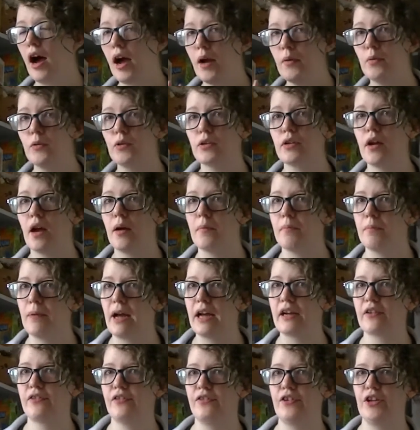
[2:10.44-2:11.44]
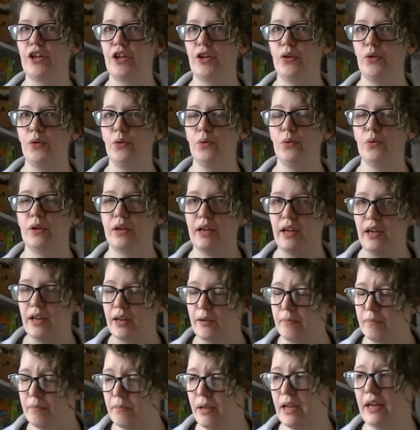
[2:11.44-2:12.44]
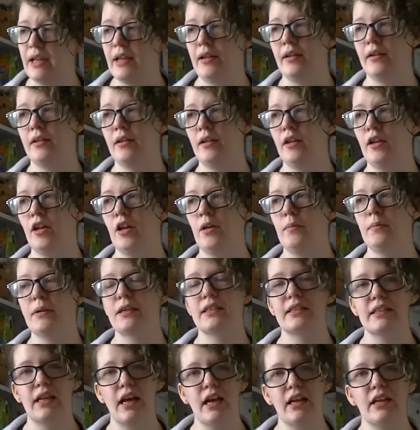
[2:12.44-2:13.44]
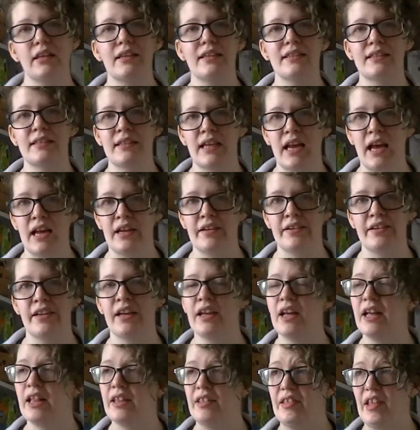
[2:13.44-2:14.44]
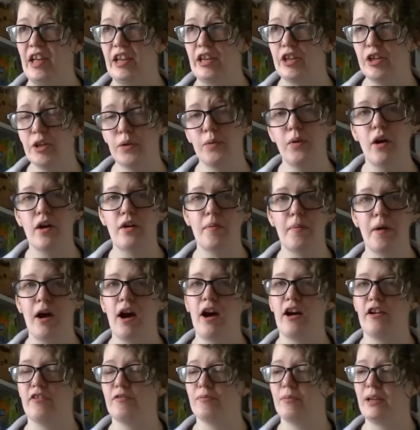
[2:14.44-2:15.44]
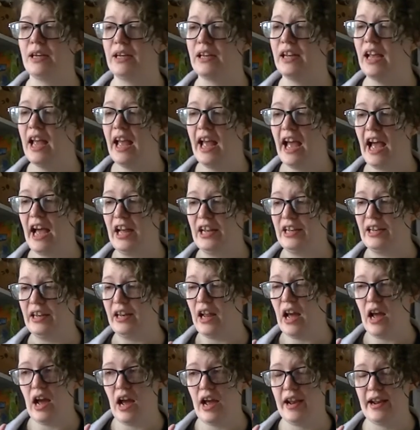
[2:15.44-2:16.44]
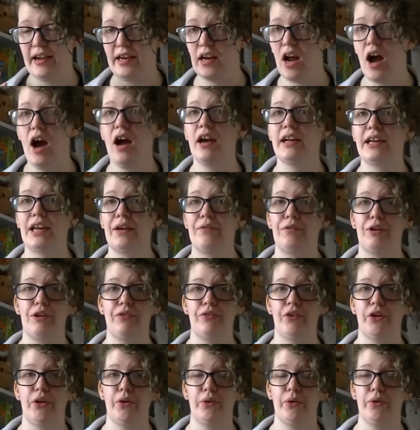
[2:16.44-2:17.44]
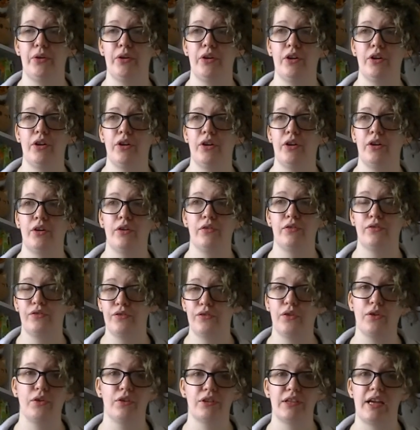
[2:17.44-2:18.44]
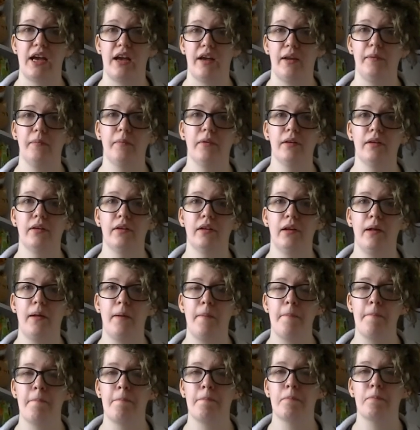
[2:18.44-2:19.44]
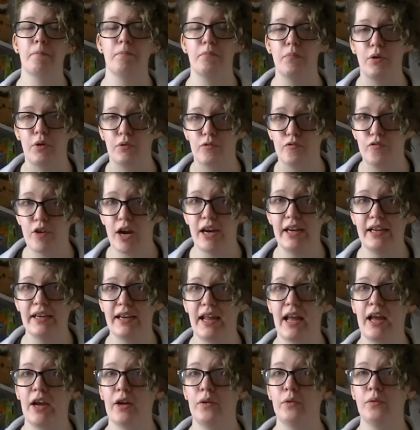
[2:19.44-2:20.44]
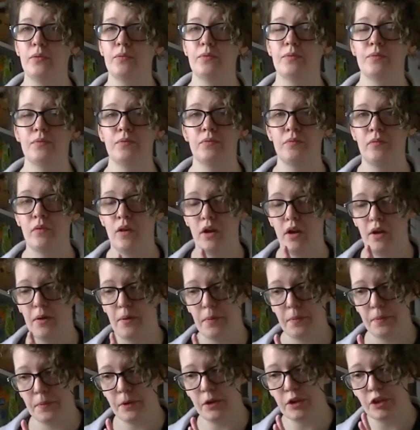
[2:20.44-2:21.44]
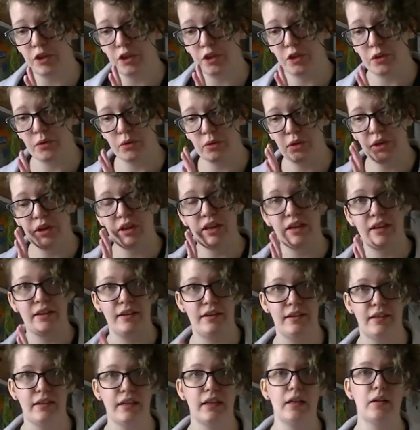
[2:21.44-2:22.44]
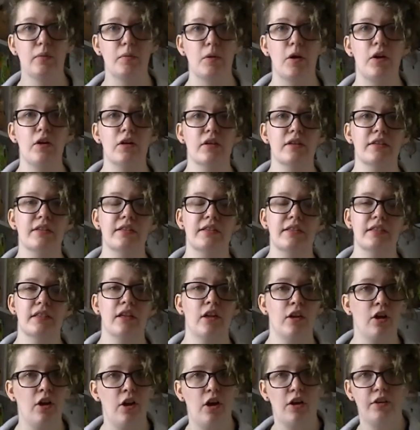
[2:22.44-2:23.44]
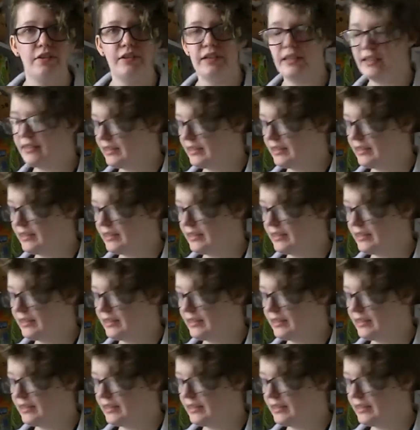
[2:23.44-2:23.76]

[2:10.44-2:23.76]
I will come back for you in a minute because I understand that you are a part of me and, and I can't get rid of you full time. But right now, I will put you in a little box on